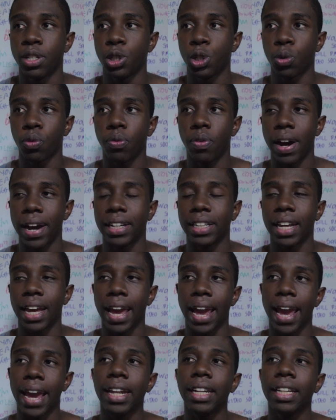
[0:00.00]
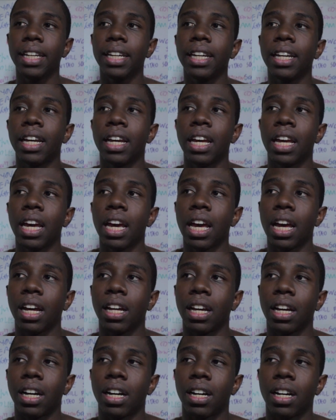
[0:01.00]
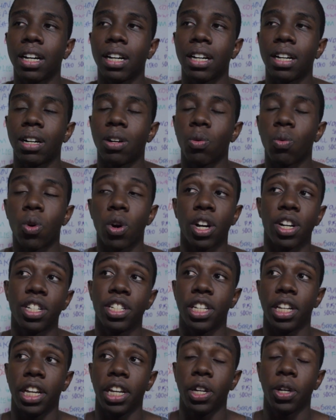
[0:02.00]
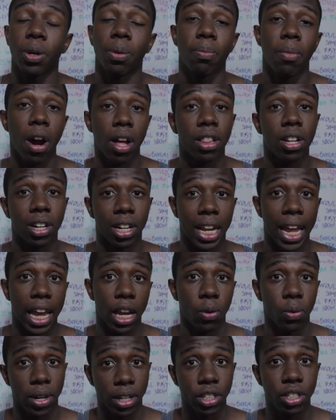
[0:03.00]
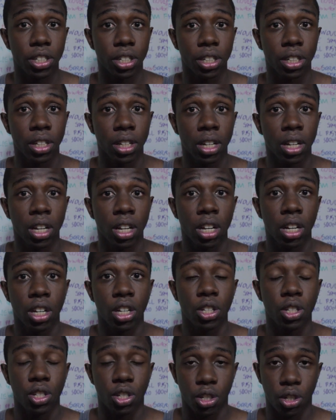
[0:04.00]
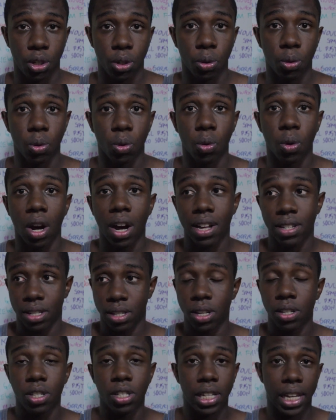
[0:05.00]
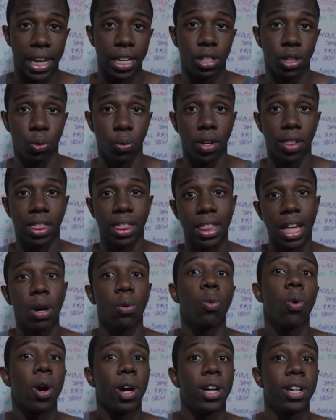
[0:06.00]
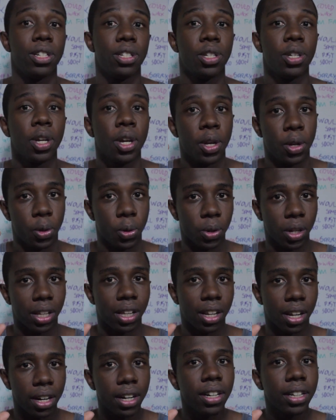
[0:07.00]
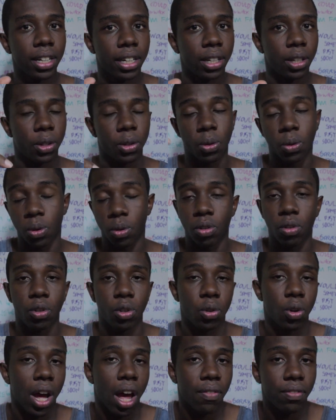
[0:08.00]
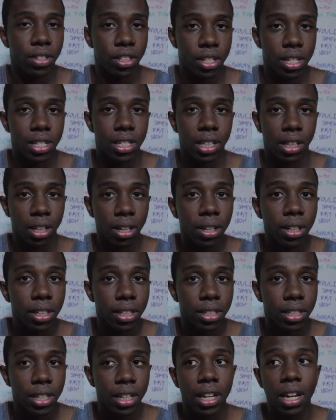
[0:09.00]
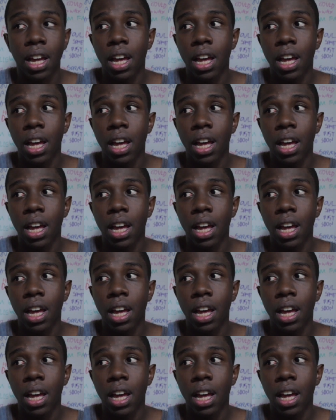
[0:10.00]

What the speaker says: to find any words in your mother language to associate with that word you are learning, you have just learned,